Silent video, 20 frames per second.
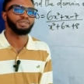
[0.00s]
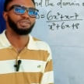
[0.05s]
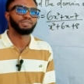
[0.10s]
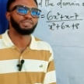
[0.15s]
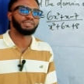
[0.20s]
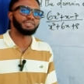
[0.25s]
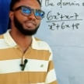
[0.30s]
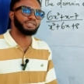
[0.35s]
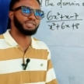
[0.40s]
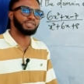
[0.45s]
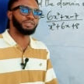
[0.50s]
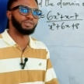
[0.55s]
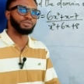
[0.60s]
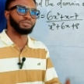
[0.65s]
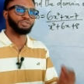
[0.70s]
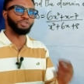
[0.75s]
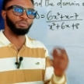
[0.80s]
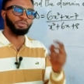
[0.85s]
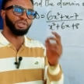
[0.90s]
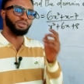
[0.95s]
still on
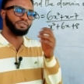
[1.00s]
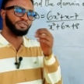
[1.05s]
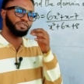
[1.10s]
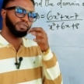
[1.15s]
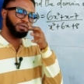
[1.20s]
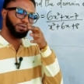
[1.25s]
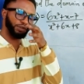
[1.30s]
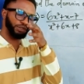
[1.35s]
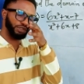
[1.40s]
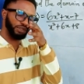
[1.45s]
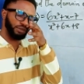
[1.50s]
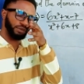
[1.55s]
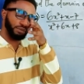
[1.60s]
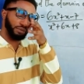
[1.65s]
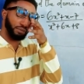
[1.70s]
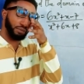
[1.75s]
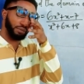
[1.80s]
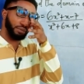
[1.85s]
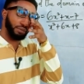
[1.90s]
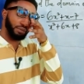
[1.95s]
domain of function.
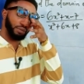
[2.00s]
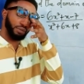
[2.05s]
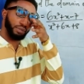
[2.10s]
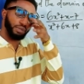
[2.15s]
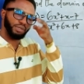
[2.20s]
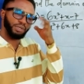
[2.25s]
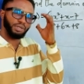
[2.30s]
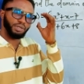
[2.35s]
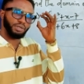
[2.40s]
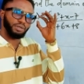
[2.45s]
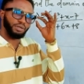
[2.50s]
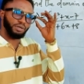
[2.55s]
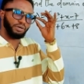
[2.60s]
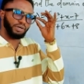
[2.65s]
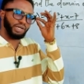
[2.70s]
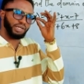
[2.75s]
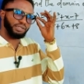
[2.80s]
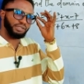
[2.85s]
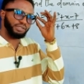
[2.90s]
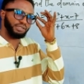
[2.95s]
All
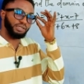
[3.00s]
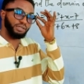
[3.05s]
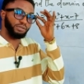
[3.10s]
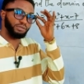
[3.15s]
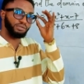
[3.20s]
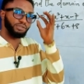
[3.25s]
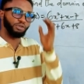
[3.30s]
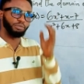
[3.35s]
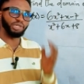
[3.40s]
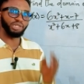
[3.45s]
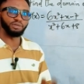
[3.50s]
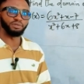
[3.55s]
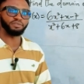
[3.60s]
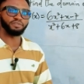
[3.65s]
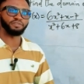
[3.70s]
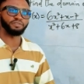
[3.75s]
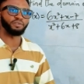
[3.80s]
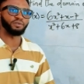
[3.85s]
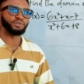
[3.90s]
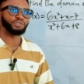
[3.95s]
right, still on domain of
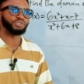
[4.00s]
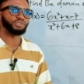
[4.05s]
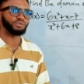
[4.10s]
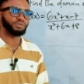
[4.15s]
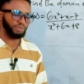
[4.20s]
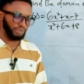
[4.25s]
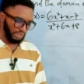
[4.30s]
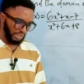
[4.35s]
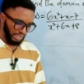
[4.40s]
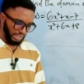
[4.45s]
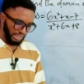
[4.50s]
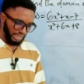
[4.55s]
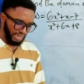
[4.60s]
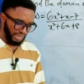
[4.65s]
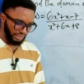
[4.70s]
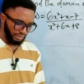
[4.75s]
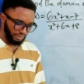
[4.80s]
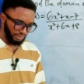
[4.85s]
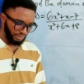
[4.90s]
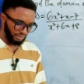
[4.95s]
function.
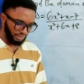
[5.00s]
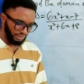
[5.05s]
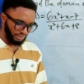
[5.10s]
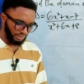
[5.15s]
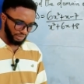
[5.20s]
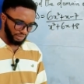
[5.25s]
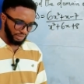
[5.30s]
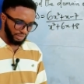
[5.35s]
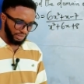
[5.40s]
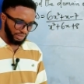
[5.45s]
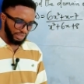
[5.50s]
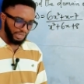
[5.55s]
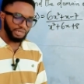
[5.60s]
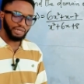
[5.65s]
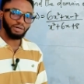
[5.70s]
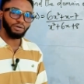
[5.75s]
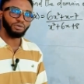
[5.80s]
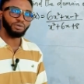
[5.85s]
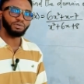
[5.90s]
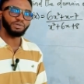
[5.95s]
And like
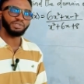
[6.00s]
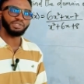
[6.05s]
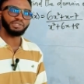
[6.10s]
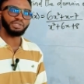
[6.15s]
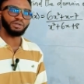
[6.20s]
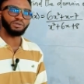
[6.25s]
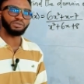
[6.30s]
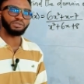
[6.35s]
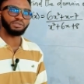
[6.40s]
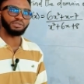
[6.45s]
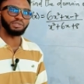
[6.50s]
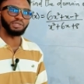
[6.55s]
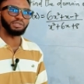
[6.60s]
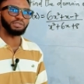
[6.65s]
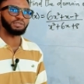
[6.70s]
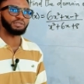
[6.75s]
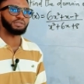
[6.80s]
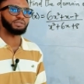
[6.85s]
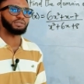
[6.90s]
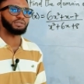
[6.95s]
I always tell
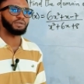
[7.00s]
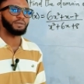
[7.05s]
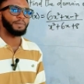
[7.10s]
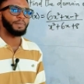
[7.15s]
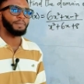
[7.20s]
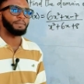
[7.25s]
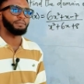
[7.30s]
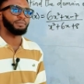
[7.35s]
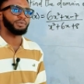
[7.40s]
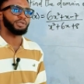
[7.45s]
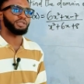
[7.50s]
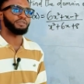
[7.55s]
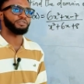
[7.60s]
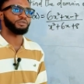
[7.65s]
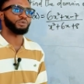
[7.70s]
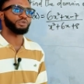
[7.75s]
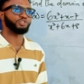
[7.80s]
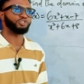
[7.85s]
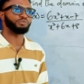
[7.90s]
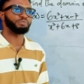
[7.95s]
students, if you
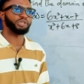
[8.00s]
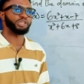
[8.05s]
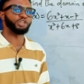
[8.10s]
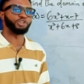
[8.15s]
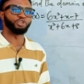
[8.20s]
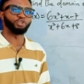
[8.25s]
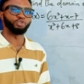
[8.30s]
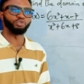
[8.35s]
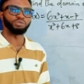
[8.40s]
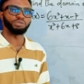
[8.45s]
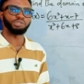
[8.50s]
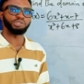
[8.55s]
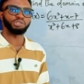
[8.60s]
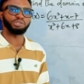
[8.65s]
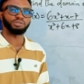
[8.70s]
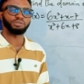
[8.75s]
want to be good,